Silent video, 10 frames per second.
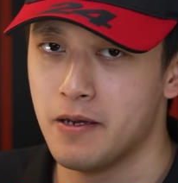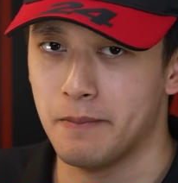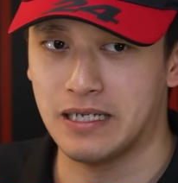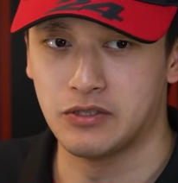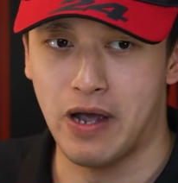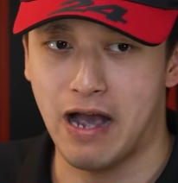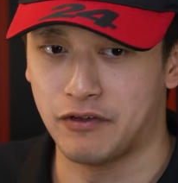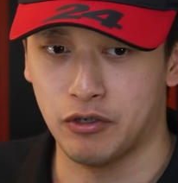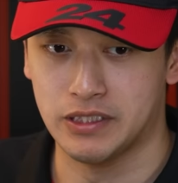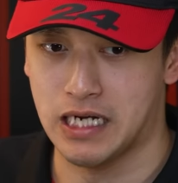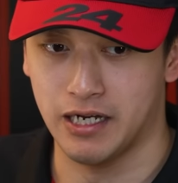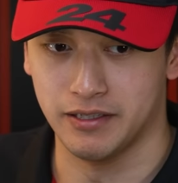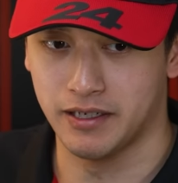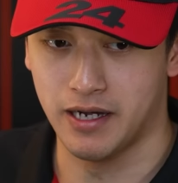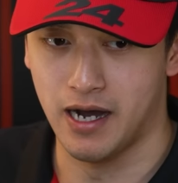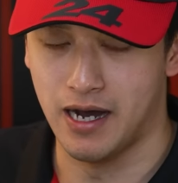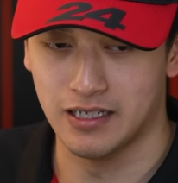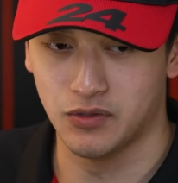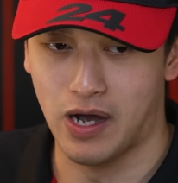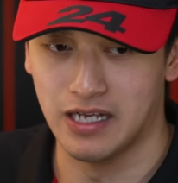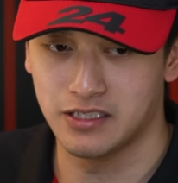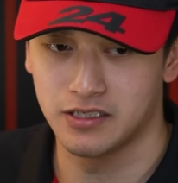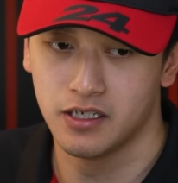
means we have to retire the car, otherwise